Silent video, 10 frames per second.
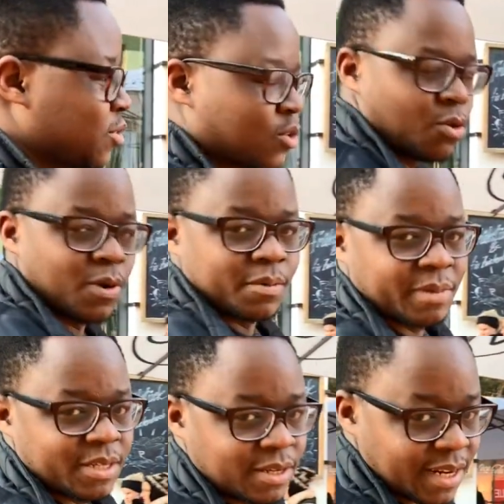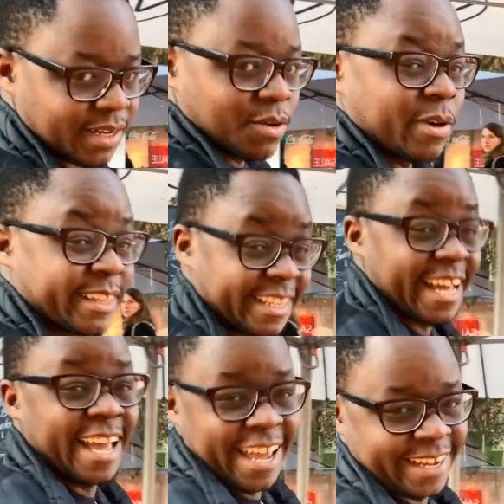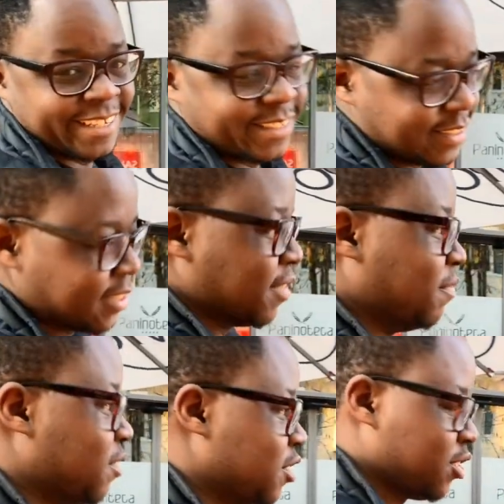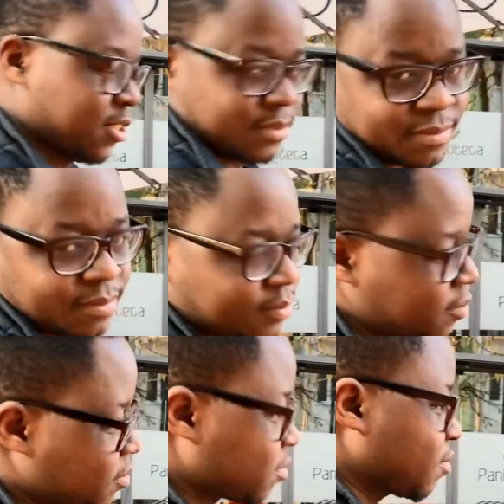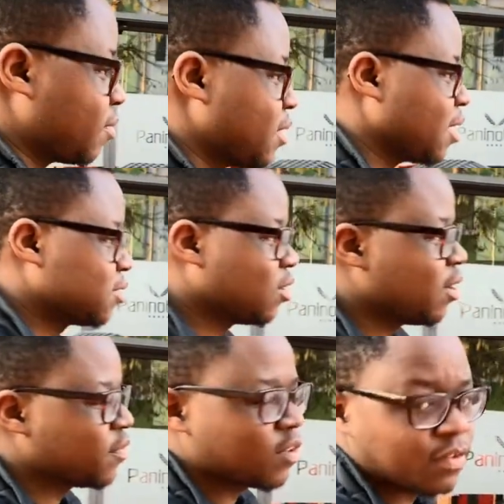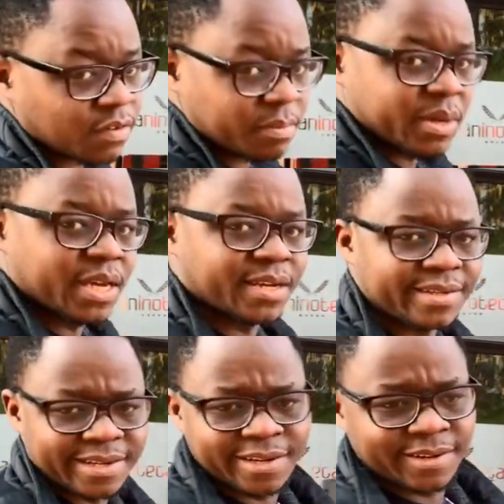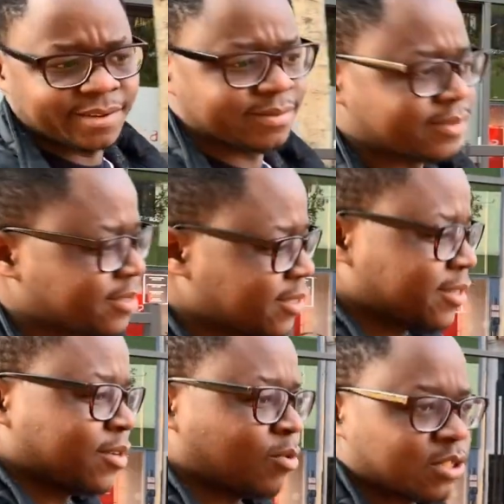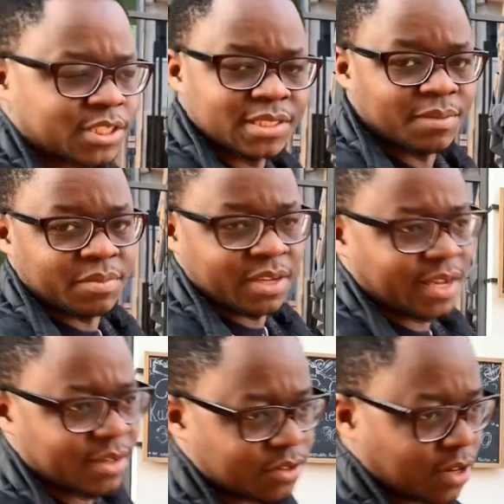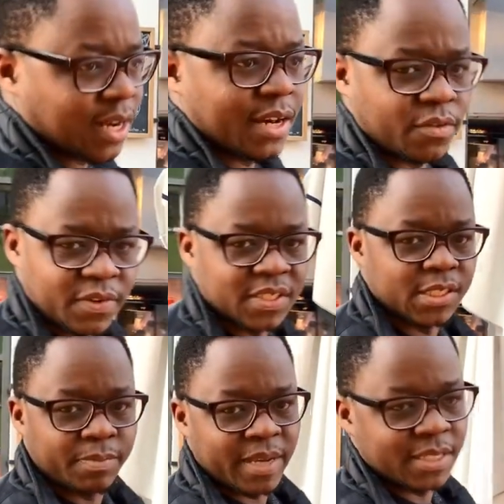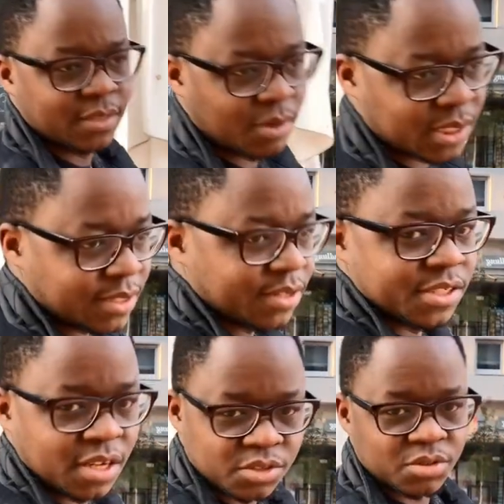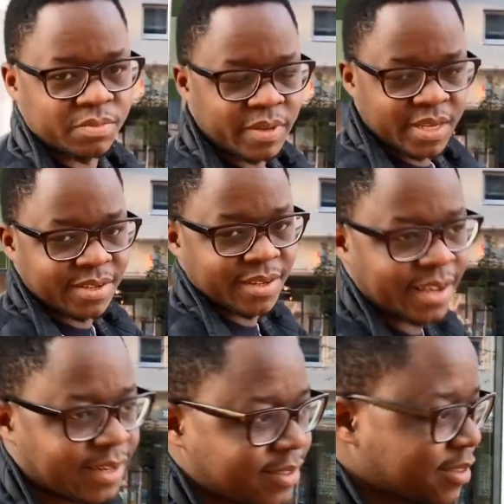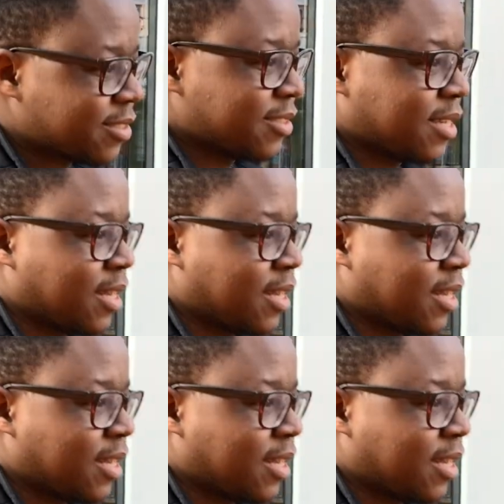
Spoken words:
So one might wonder, what the heck is subversion? So have you ever been in watch something and you're kind of anticipating what the results will be, and